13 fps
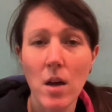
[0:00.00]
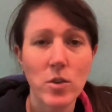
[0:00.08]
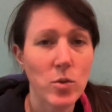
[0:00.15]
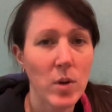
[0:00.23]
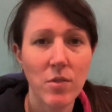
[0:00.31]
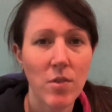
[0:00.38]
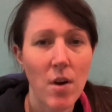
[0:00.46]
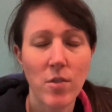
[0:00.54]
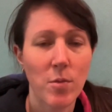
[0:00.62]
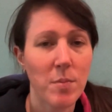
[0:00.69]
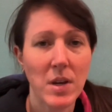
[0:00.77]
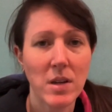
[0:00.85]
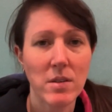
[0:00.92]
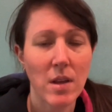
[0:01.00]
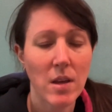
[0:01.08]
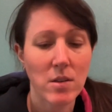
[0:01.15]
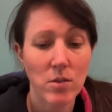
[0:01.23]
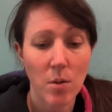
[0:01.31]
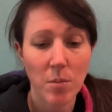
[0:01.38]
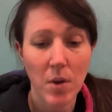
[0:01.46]
25 odd minutes there,
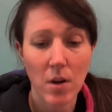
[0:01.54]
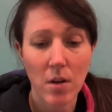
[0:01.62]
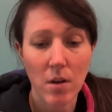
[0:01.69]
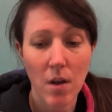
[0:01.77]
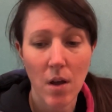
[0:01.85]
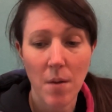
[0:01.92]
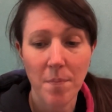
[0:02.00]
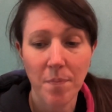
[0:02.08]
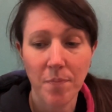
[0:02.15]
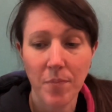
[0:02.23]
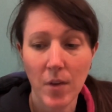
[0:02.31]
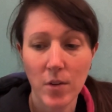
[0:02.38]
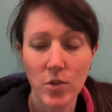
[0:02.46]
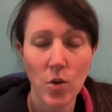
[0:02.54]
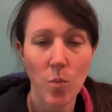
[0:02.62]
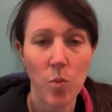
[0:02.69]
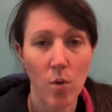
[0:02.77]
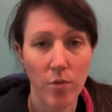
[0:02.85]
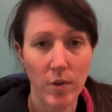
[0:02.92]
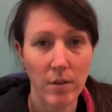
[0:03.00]
so I'm gonna stop
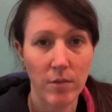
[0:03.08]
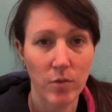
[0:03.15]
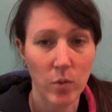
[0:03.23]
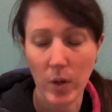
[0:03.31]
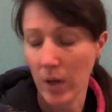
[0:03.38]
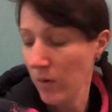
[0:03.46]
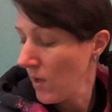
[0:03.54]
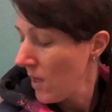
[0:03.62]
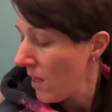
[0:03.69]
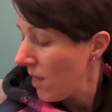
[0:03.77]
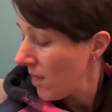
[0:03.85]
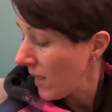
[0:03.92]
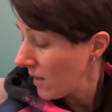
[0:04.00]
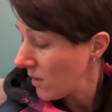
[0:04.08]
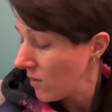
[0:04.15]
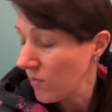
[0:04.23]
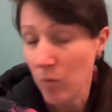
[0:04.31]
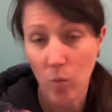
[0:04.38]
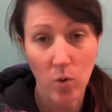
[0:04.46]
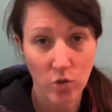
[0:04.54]
waffling for you. Thank you
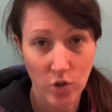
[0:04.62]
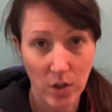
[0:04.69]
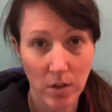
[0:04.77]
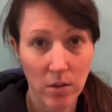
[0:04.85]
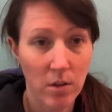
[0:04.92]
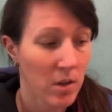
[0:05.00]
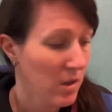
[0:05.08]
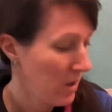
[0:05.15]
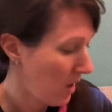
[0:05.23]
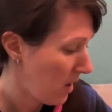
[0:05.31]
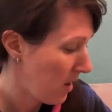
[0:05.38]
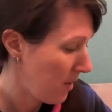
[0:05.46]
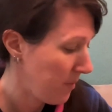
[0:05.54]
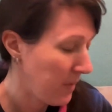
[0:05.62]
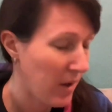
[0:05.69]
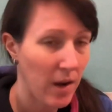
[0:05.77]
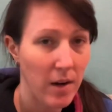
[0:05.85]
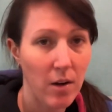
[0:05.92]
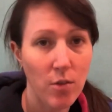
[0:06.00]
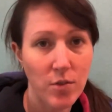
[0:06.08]
for watching. And
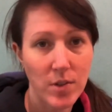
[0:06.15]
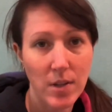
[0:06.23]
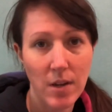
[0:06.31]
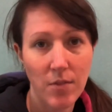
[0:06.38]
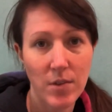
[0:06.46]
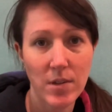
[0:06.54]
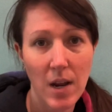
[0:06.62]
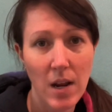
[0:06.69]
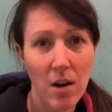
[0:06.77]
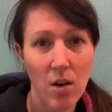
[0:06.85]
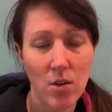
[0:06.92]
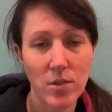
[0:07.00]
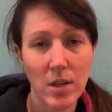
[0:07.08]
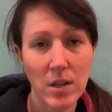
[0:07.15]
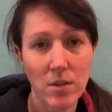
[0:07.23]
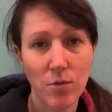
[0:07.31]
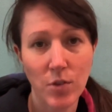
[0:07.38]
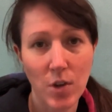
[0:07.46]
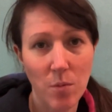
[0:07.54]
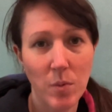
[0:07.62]
obviously if the stained glass
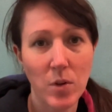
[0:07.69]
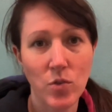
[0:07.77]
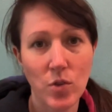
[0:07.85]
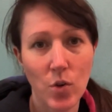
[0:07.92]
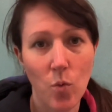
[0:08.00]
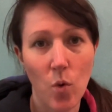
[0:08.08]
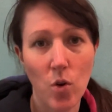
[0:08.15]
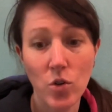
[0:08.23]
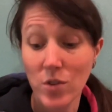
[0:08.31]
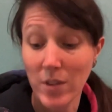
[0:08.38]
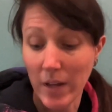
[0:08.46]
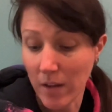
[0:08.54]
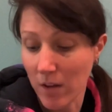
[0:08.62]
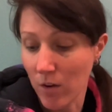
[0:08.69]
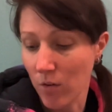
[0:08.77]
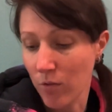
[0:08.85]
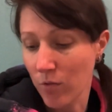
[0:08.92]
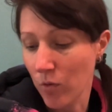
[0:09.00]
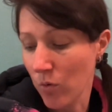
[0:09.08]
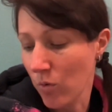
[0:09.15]
isn't for you but you still watch, thank you
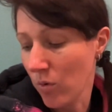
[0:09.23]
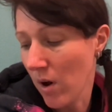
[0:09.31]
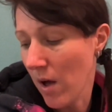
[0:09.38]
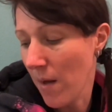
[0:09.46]
for